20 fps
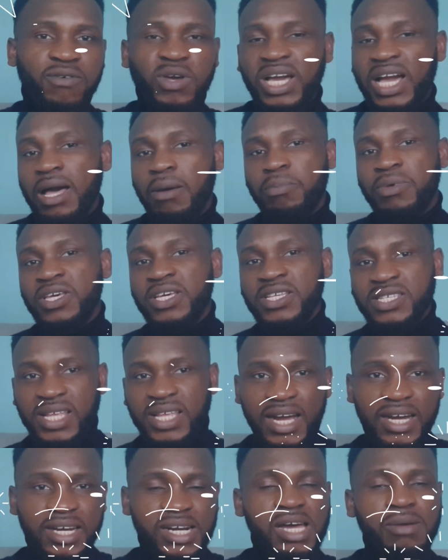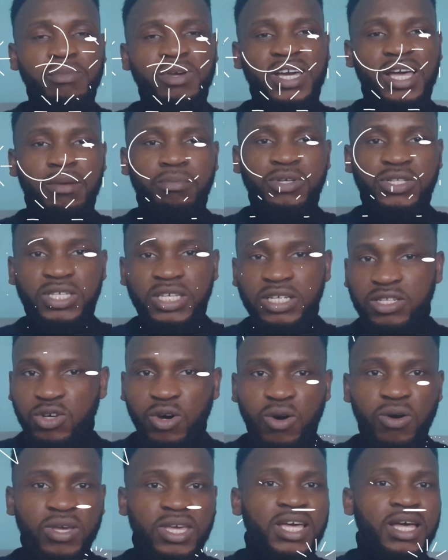It can be Instagram, it can be
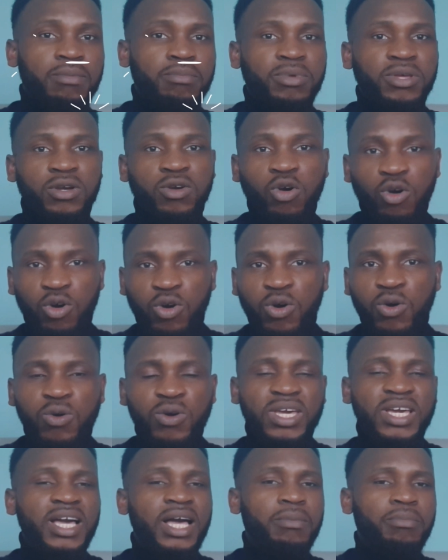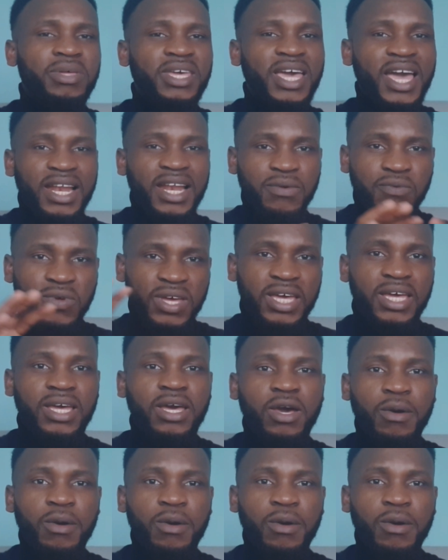TikTok, it can be Google, it can be anywhere.